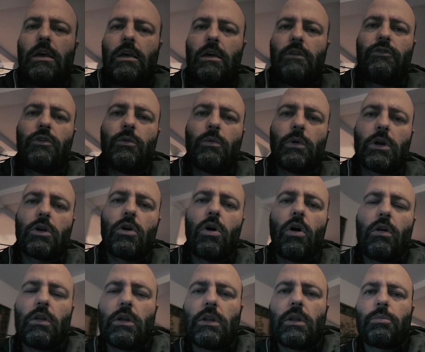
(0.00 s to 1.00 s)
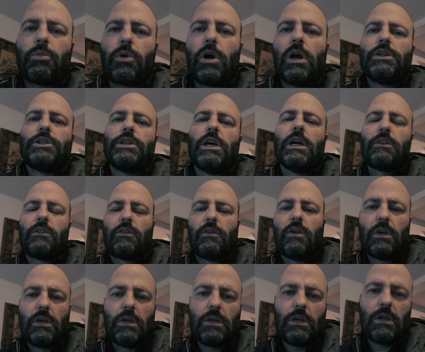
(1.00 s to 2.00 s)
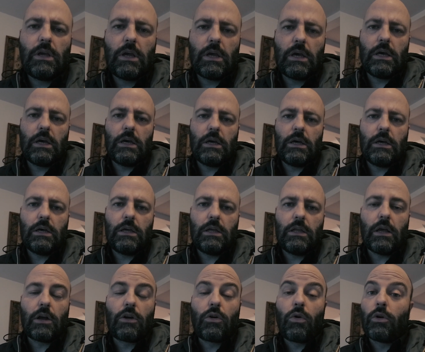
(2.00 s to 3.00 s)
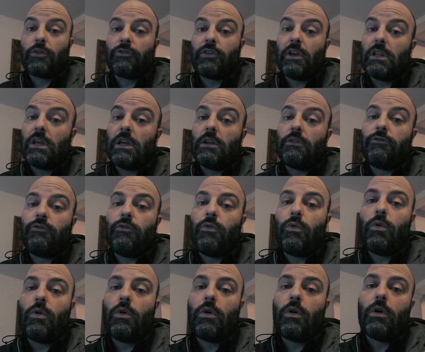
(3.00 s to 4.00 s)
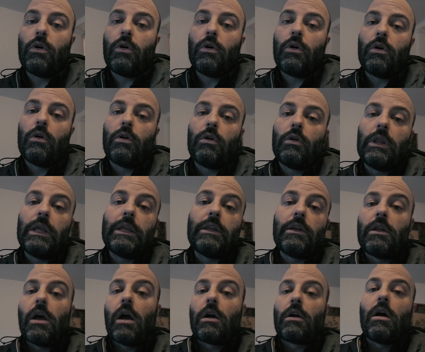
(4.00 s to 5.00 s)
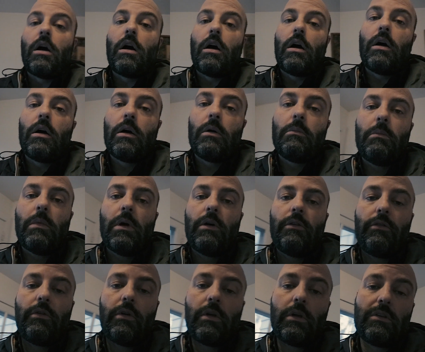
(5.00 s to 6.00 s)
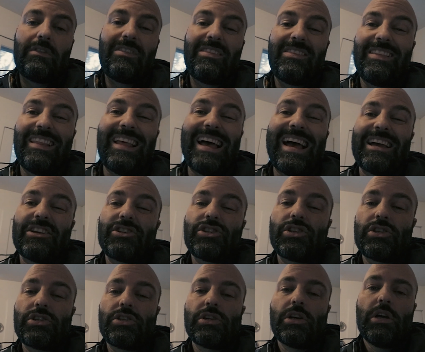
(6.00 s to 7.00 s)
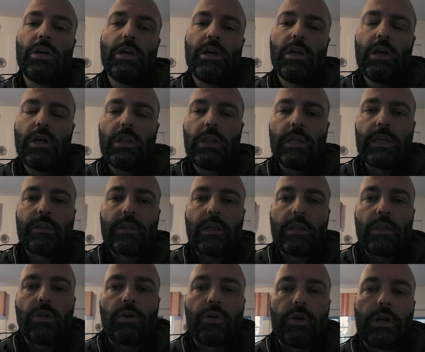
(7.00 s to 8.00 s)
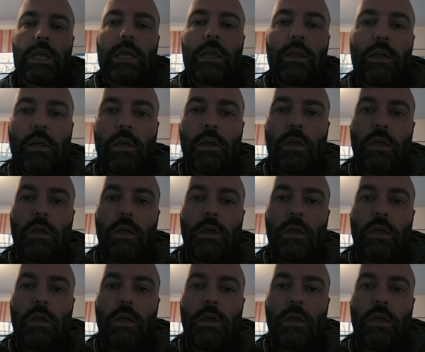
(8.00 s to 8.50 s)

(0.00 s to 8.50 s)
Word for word: if you want to call it a project, a course I did for lynda.com/LinkedIn Learning